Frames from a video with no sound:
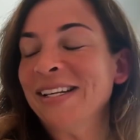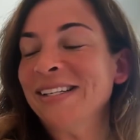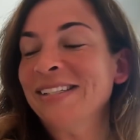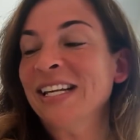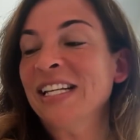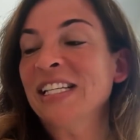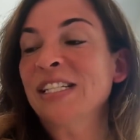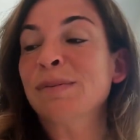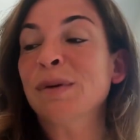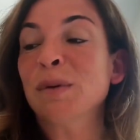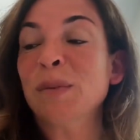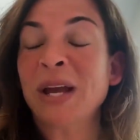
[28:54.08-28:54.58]
any
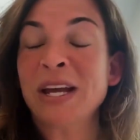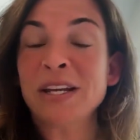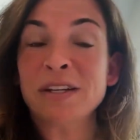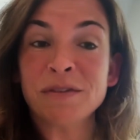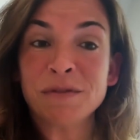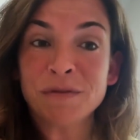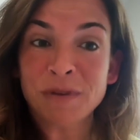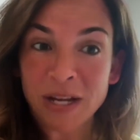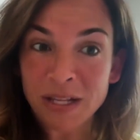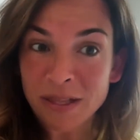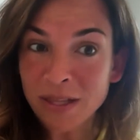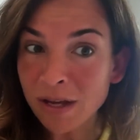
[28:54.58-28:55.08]
sense, but we had to
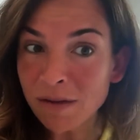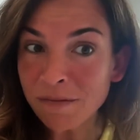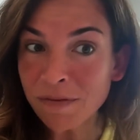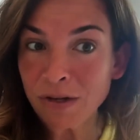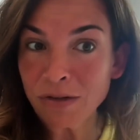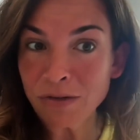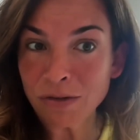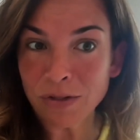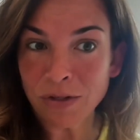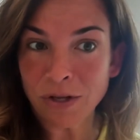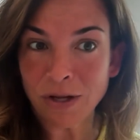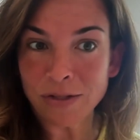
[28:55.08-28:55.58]
fight that
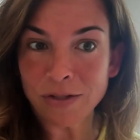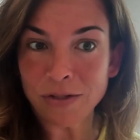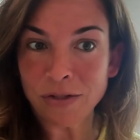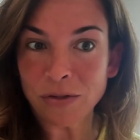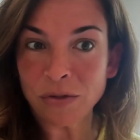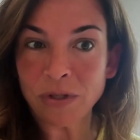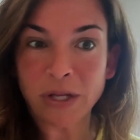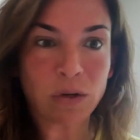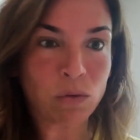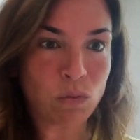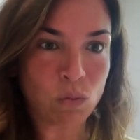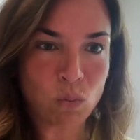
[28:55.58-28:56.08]
federal
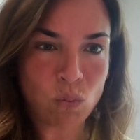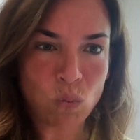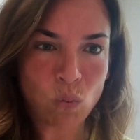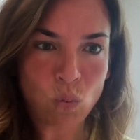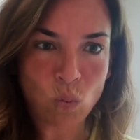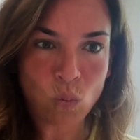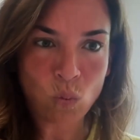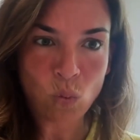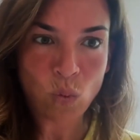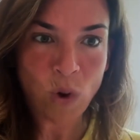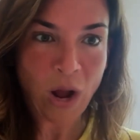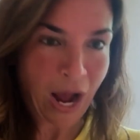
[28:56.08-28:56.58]
lawsuit
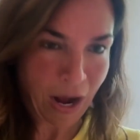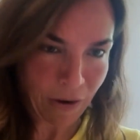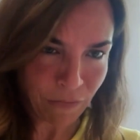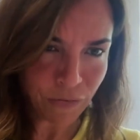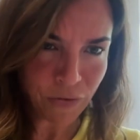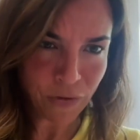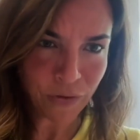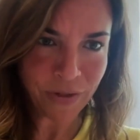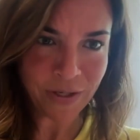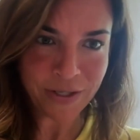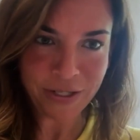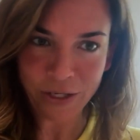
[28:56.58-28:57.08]

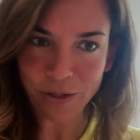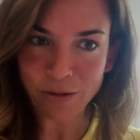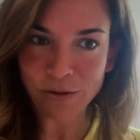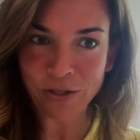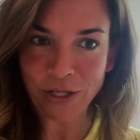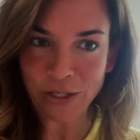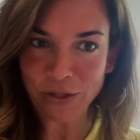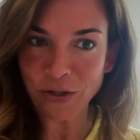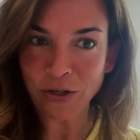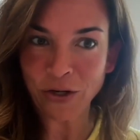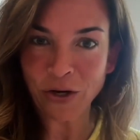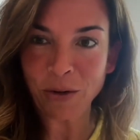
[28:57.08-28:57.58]
after the
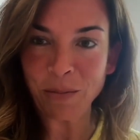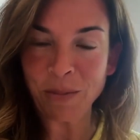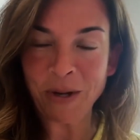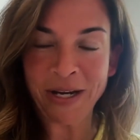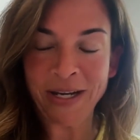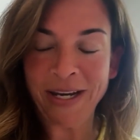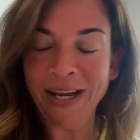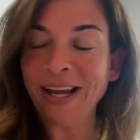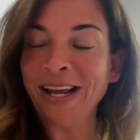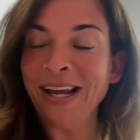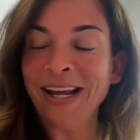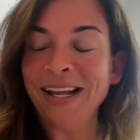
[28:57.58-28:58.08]
DOJ took our
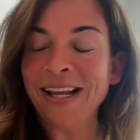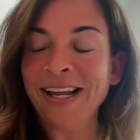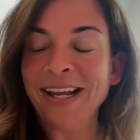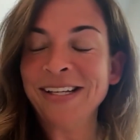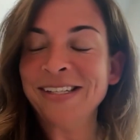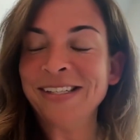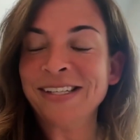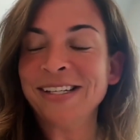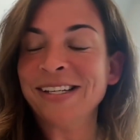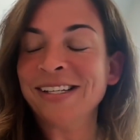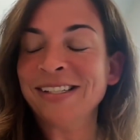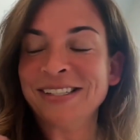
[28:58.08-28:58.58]
money.
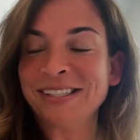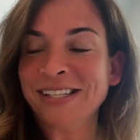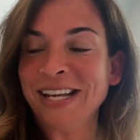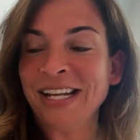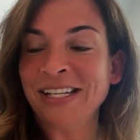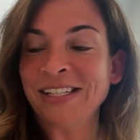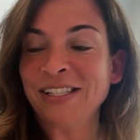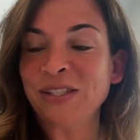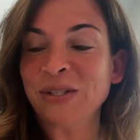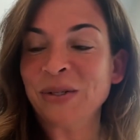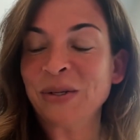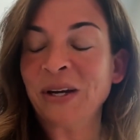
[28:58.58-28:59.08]
It's an
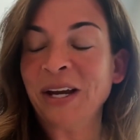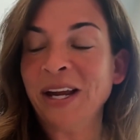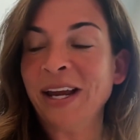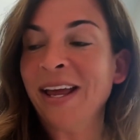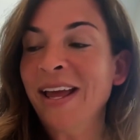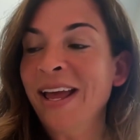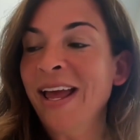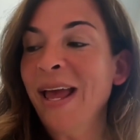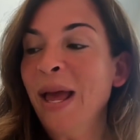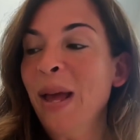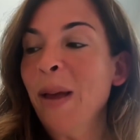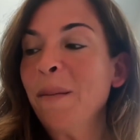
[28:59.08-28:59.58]
insane story.
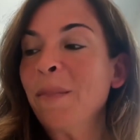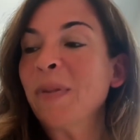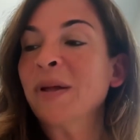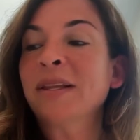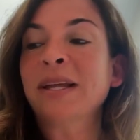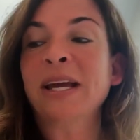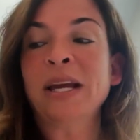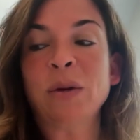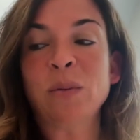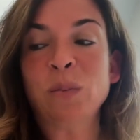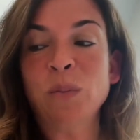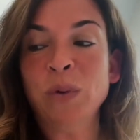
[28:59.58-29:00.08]
But
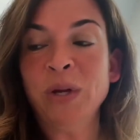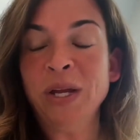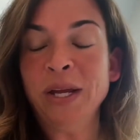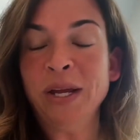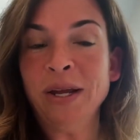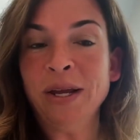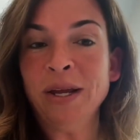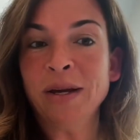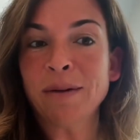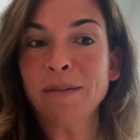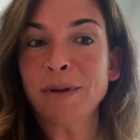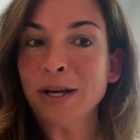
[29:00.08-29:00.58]

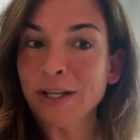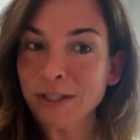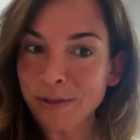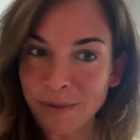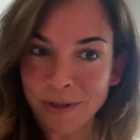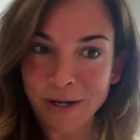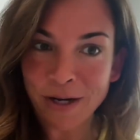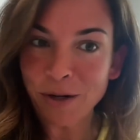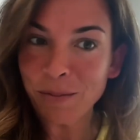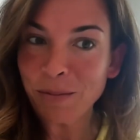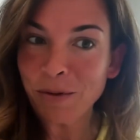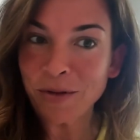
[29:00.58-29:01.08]
my
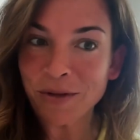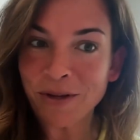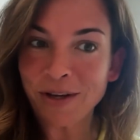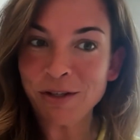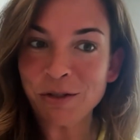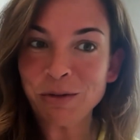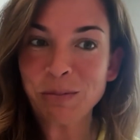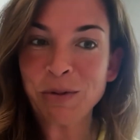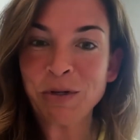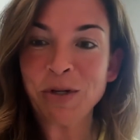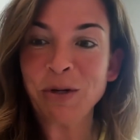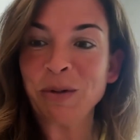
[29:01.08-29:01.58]
husband and I are both
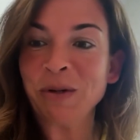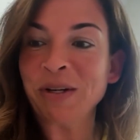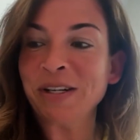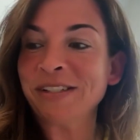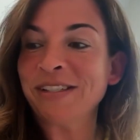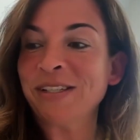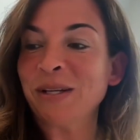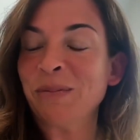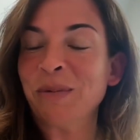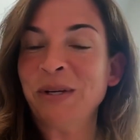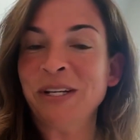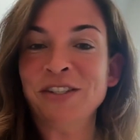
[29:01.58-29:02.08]

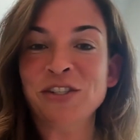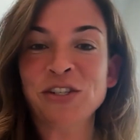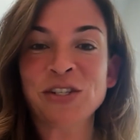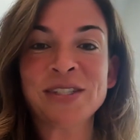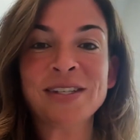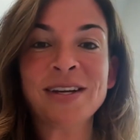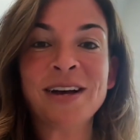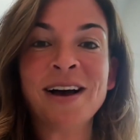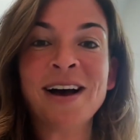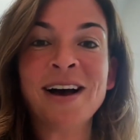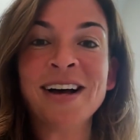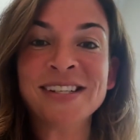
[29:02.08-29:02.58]
entrepreneurs, and we
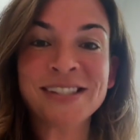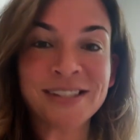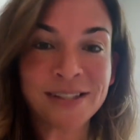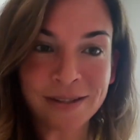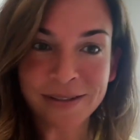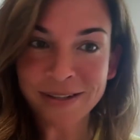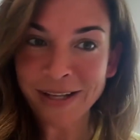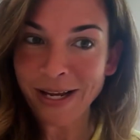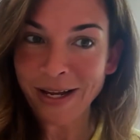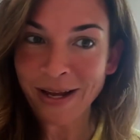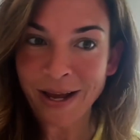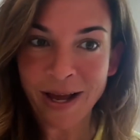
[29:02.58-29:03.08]
just
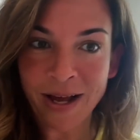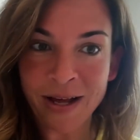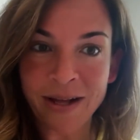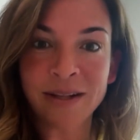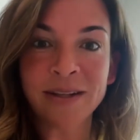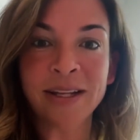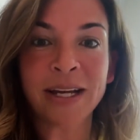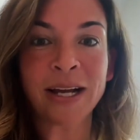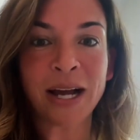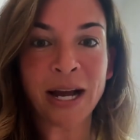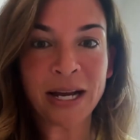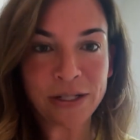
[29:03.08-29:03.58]
hustled like
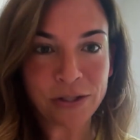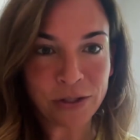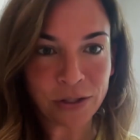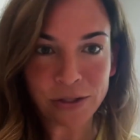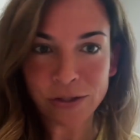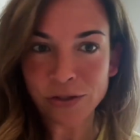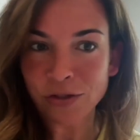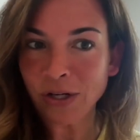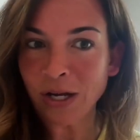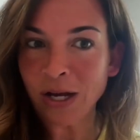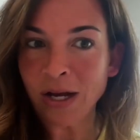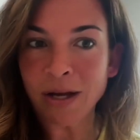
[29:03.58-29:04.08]
hell. I
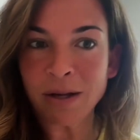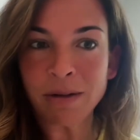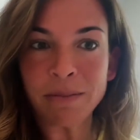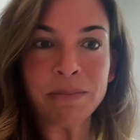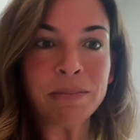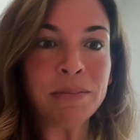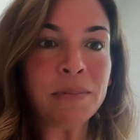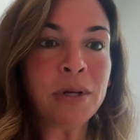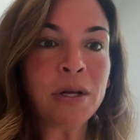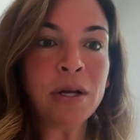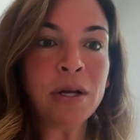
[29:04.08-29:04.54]
took a job